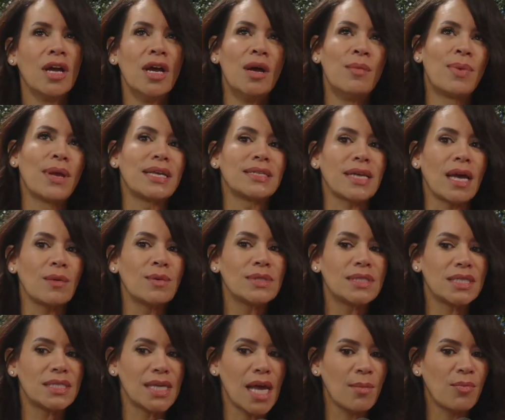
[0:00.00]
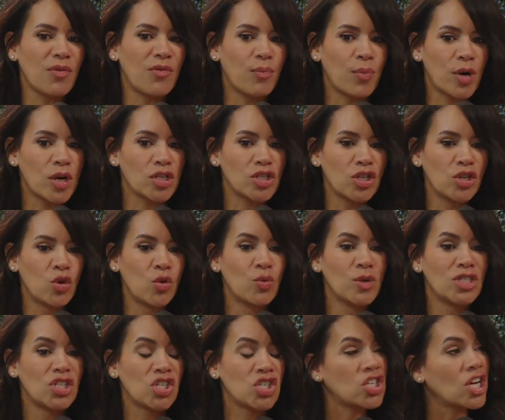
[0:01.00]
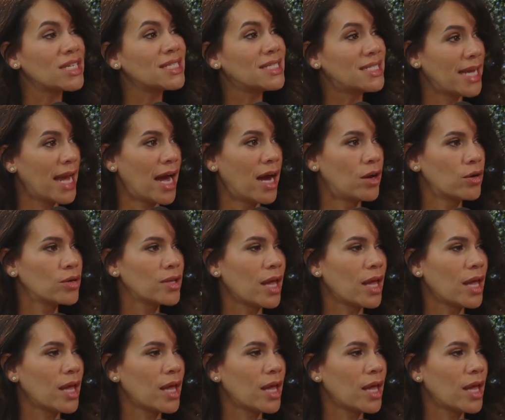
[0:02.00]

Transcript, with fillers: because I was the type of person who would shut down.